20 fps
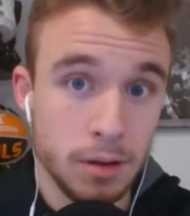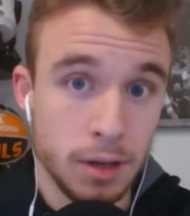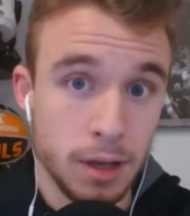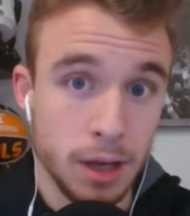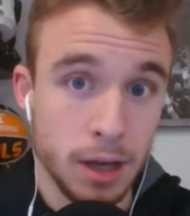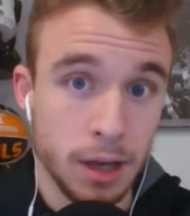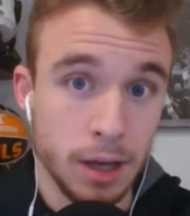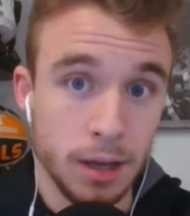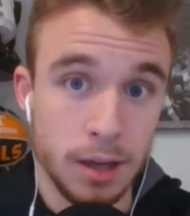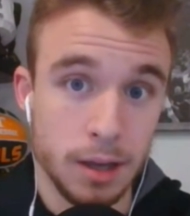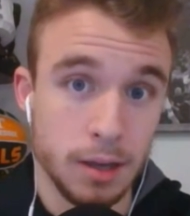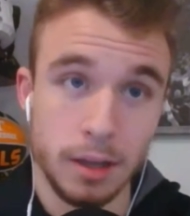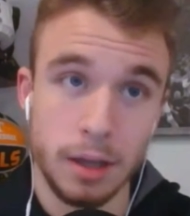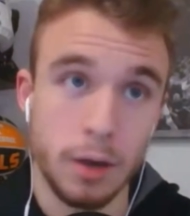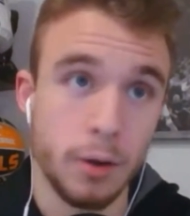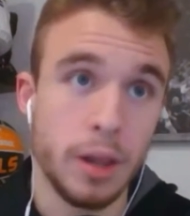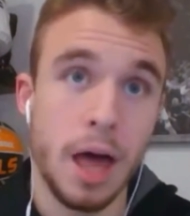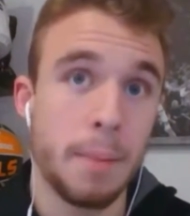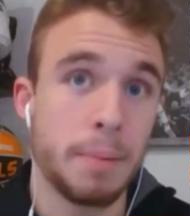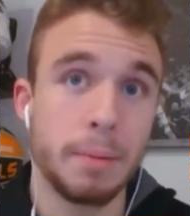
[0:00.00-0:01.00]
Okay, you
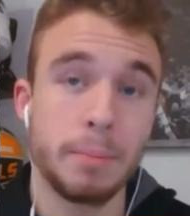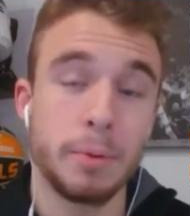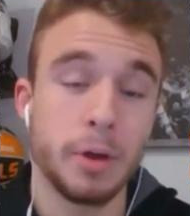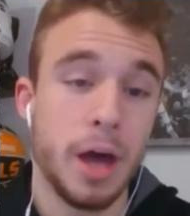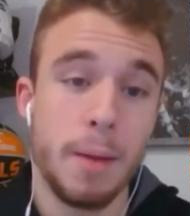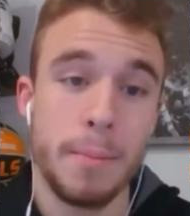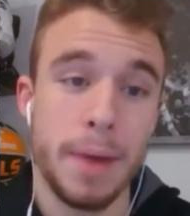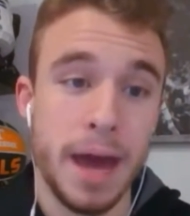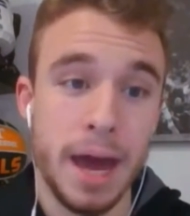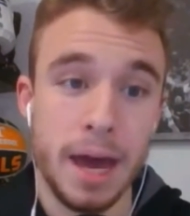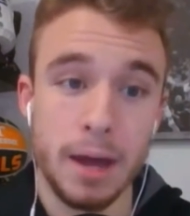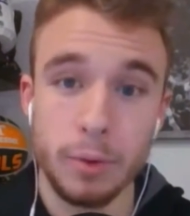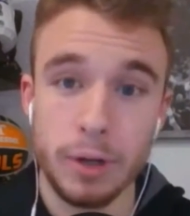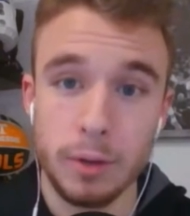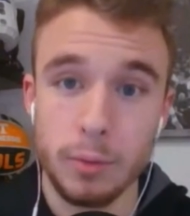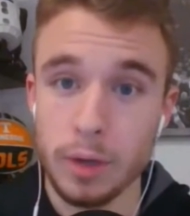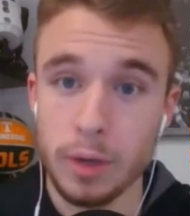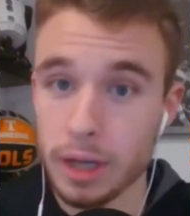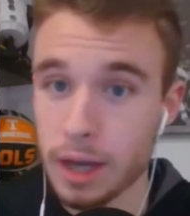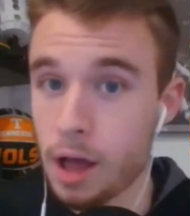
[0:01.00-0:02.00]
know, a lot of people got mad
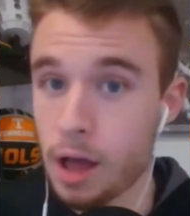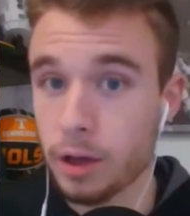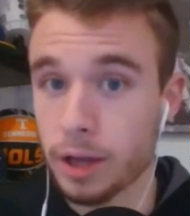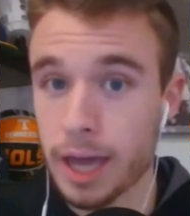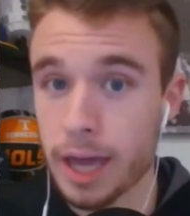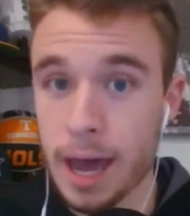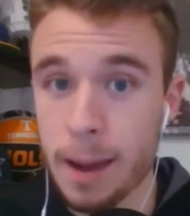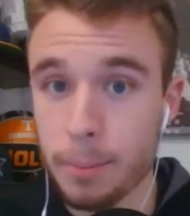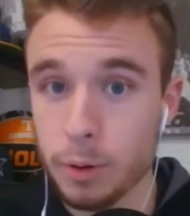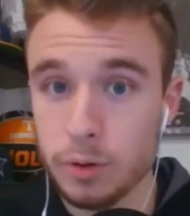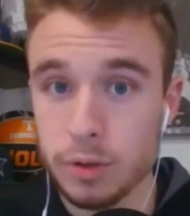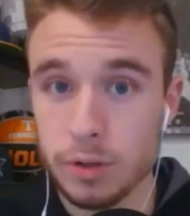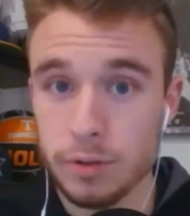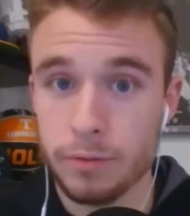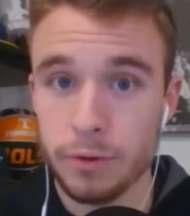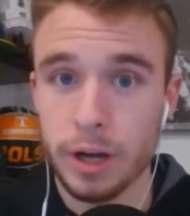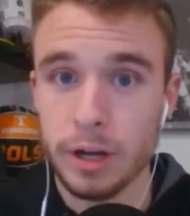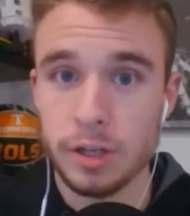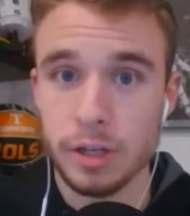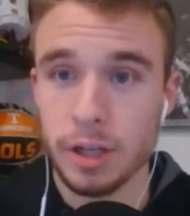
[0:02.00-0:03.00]
when Colin Kaepernick was a
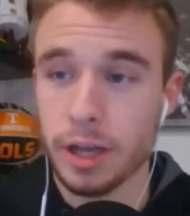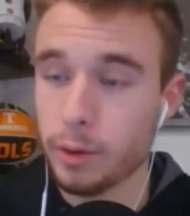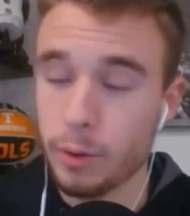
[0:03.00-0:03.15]
free agent.